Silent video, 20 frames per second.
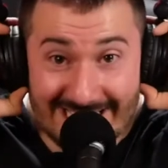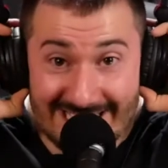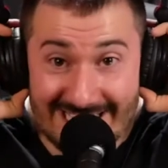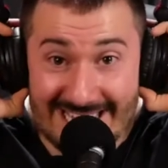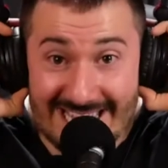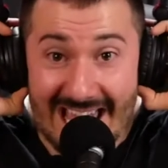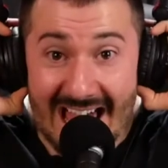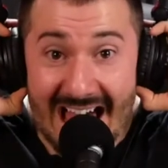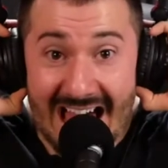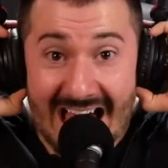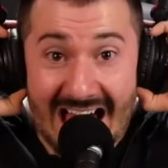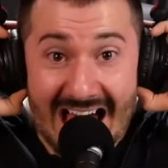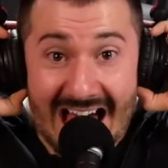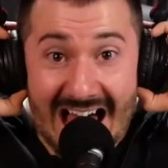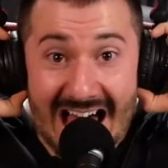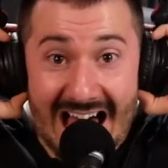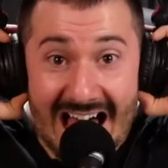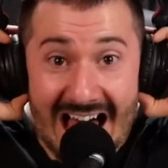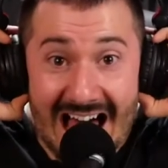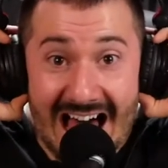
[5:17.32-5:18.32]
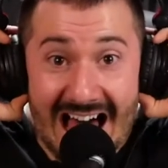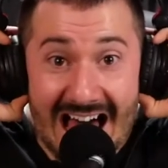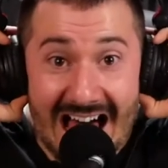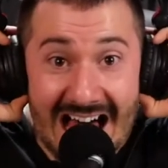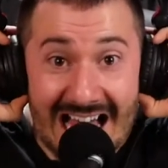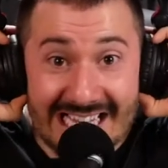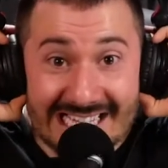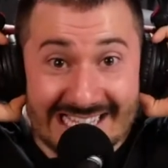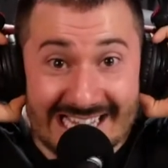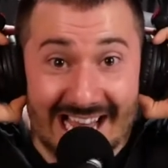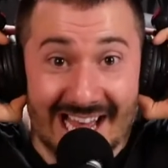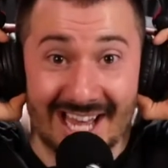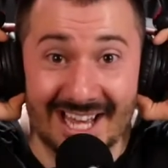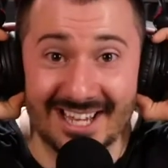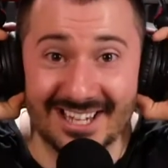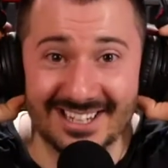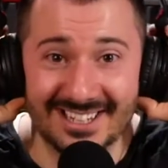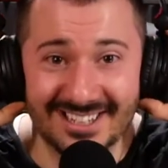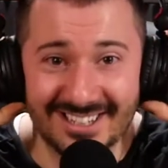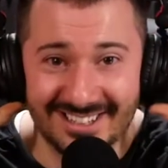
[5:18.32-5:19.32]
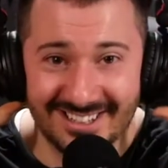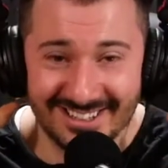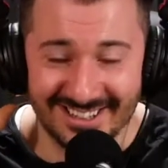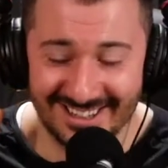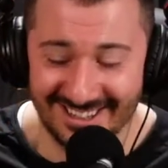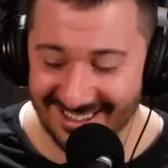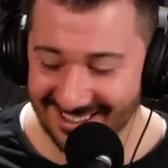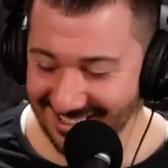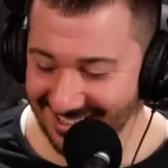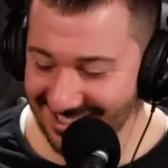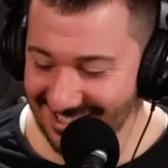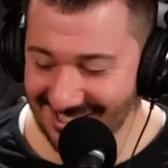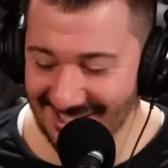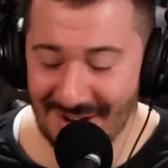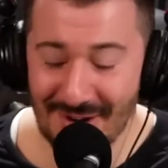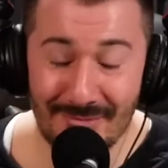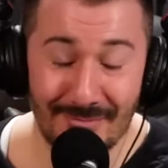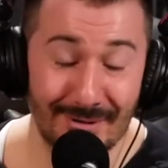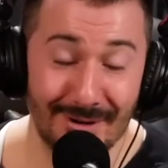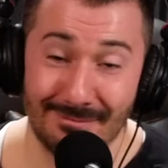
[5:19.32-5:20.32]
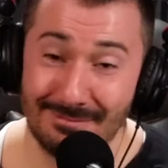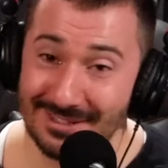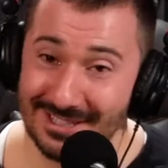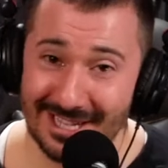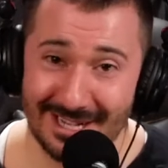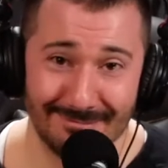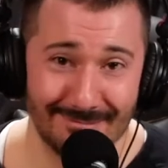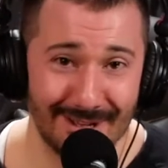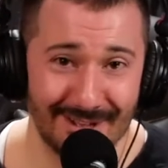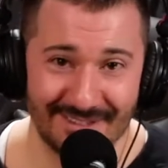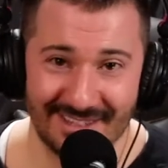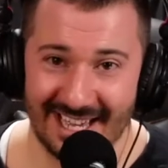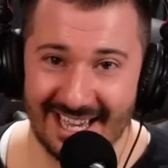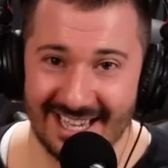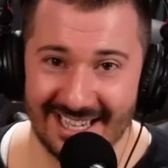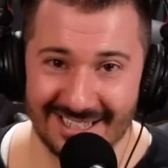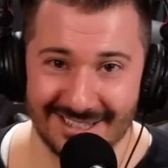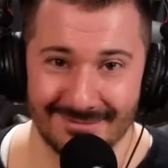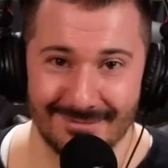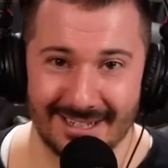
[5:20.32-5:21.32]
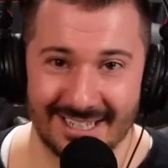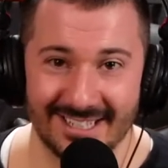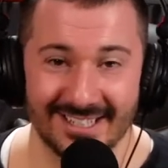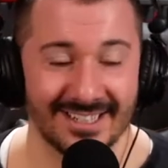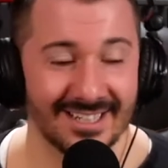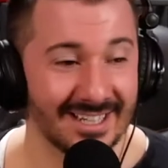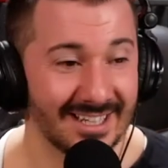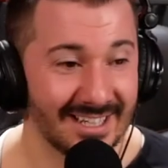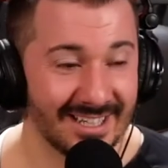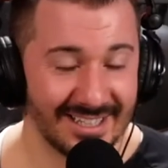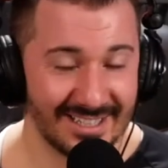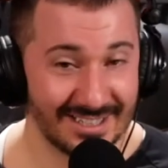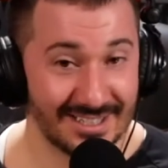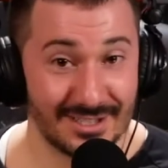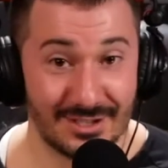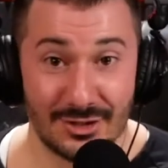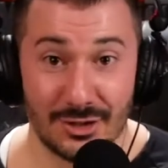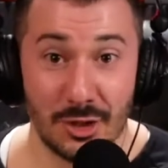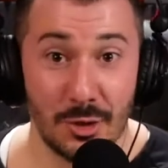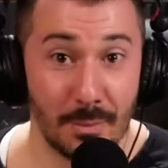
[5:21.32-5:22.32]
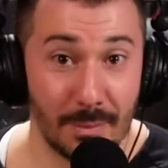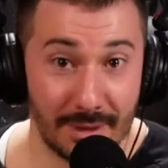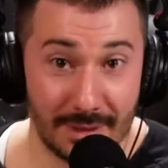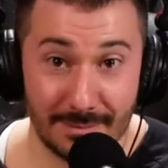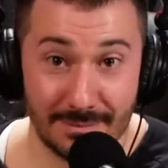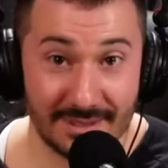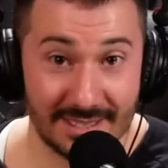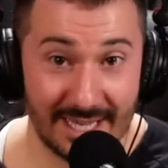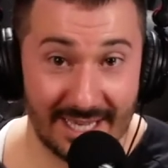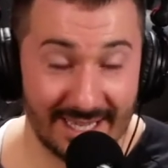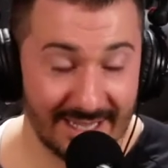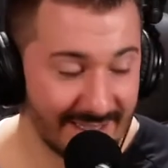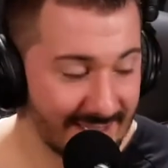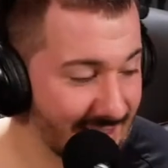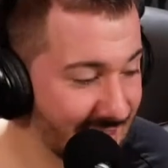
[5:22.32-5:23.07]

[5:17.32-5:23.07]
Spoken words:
Yes. Super upset about the eggs, man. It's super upset.